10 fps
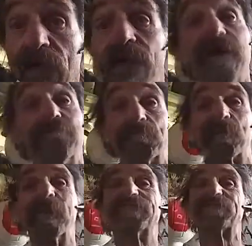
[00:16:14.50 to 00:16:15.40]
of
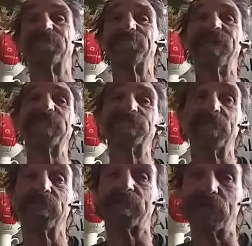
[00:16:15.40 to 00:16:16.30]

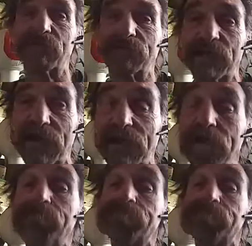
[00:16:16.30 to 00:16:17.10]
Preservation Thursday.